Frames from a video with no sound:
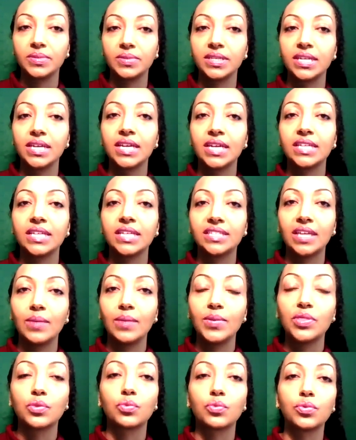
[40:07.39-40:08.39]
but tell
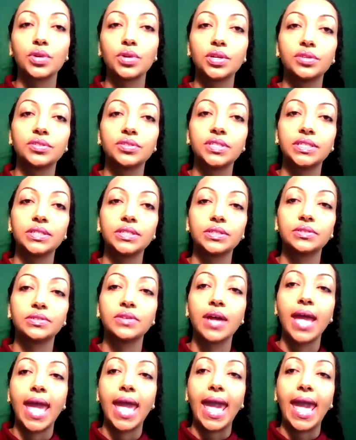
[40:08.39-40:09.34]
me the real deal.